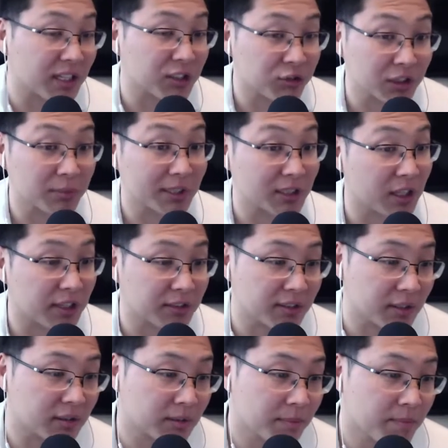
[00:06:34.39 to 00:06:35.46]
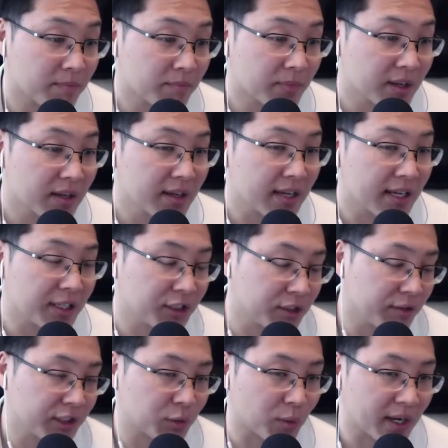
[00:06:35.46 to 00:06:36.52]
trust makes a lot of sense. And here's the
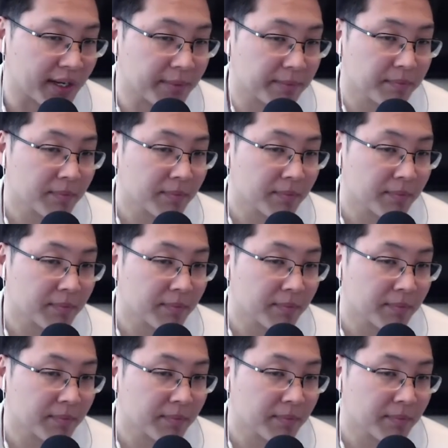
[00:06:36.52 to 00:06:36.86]
reason why.